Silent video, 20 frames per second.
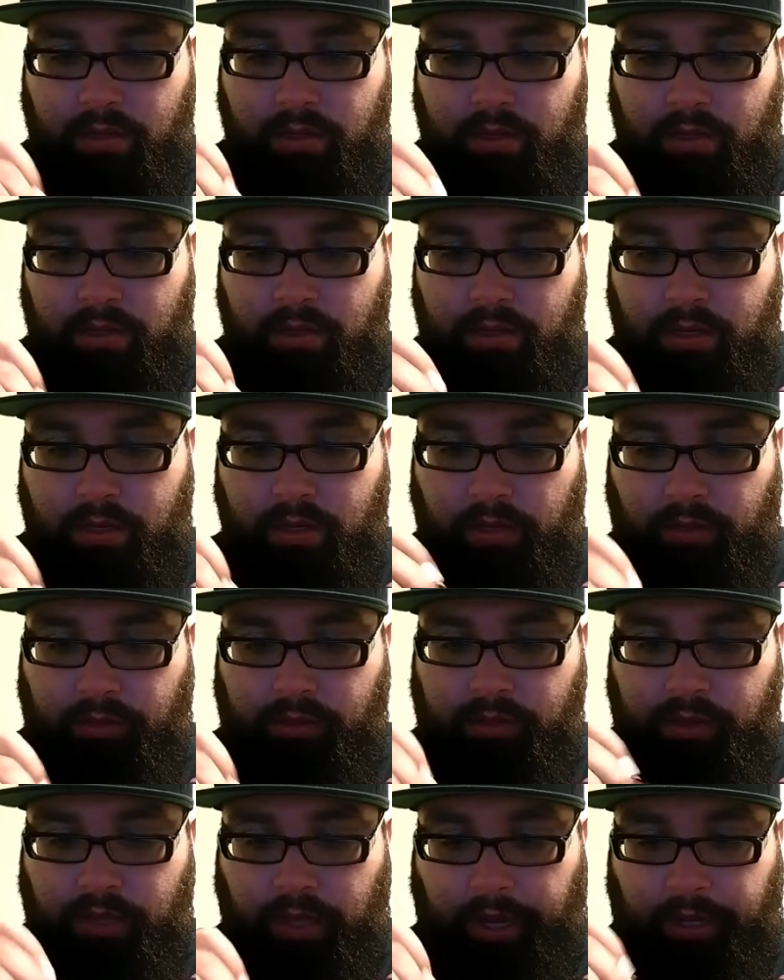Little
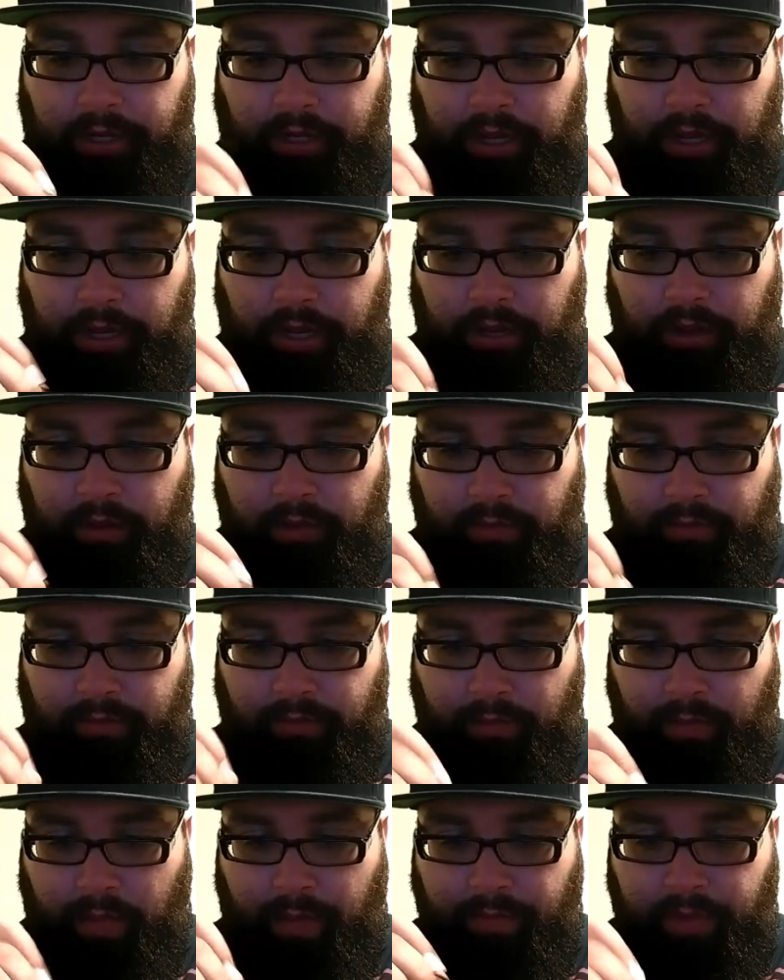technique I learned from my
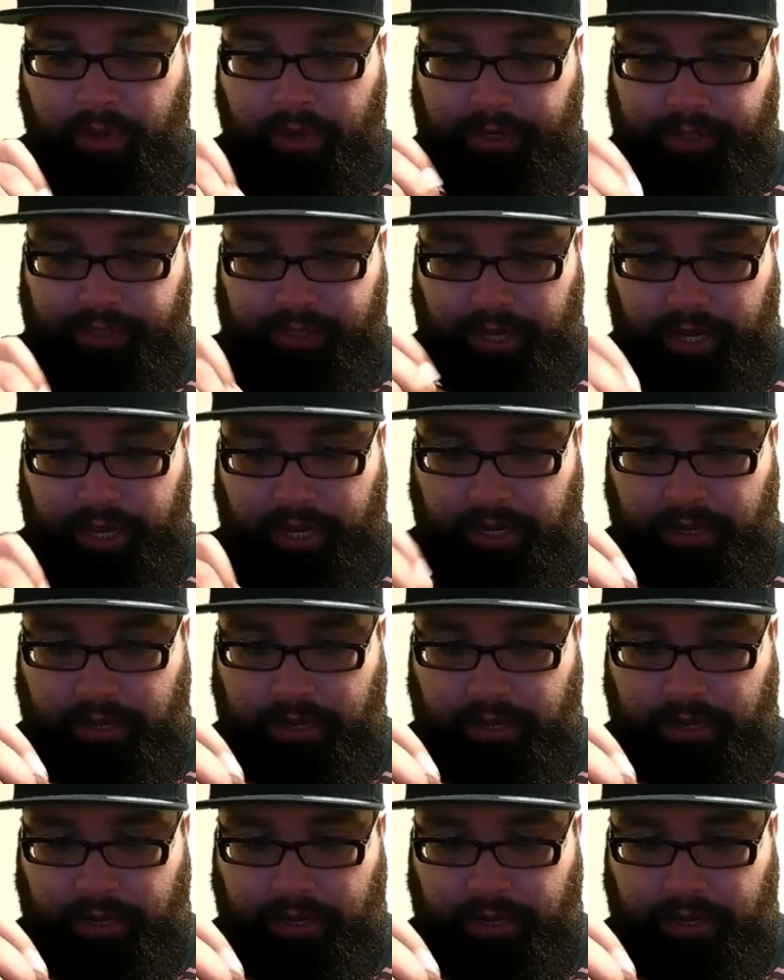buddy Stan.